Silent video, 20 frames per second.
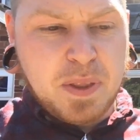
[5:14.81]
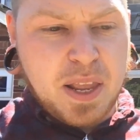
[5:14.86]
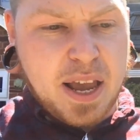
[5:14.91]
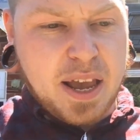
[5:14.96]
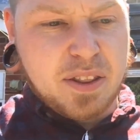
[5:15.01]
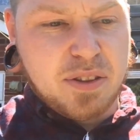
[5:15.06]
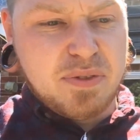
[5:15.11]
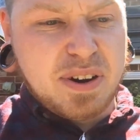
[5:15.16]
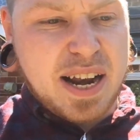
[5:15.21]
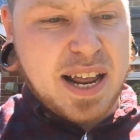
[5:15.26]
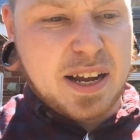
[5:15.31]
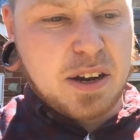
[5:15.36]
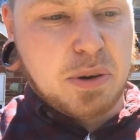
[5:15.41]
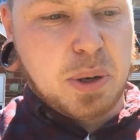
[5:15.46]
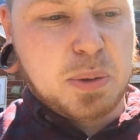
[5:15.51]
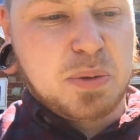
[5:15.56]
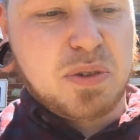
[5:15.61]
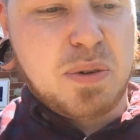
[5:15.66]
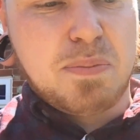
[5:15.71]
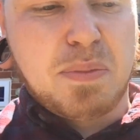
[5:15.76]
The red hand
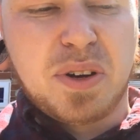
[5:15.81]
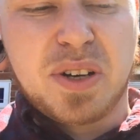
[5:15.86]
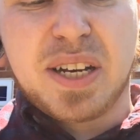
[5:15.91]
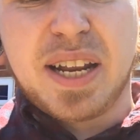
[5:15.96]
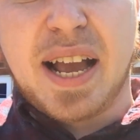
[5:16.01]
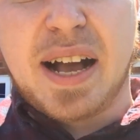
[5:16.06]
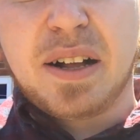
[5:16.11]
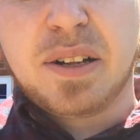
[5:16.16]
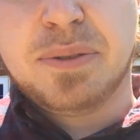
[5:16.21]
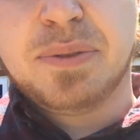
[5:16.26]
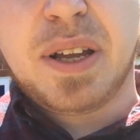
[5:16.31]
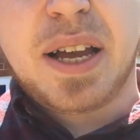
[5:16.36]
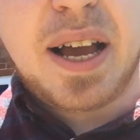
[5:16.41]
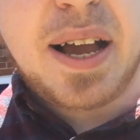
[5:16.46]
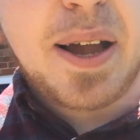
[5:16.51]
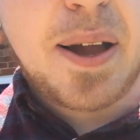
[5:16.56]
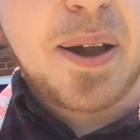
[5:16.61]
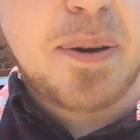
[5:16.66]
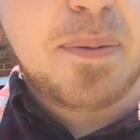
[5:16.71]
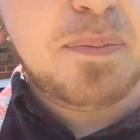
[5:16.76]
grips from
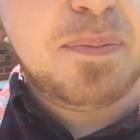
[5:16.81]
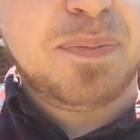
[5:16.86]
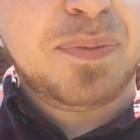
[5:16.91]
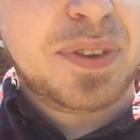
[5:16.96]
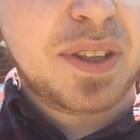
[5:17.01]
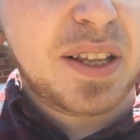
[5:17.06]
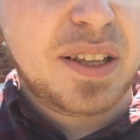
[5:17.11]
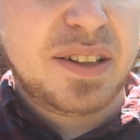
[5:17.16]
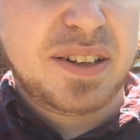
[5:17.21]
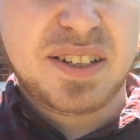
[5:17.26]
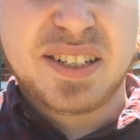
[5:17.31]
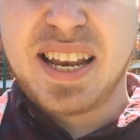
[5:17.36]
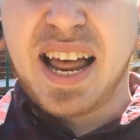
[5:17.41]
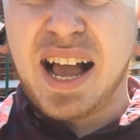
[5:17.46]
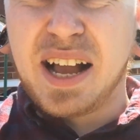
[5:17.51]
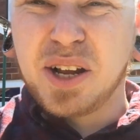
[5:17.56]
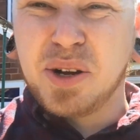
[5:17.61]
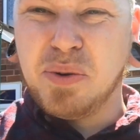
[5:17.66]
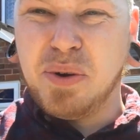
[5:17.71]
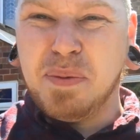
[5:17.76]
Mondial, they
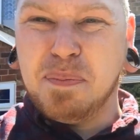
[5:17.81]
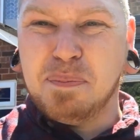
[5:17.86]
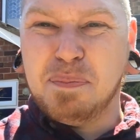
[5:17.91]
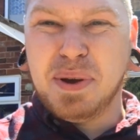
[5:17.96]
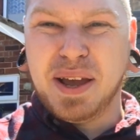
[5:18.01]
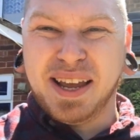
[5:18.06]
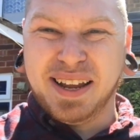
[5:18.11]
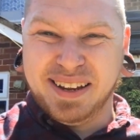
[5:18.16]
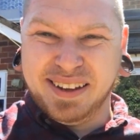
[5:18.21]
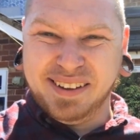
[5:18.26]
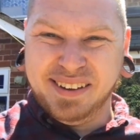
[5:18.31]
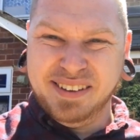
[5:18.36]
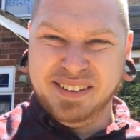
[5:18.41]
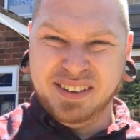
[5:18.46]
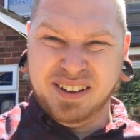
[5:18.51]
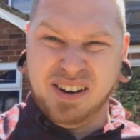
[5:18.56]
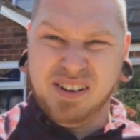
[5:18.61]
started going pink.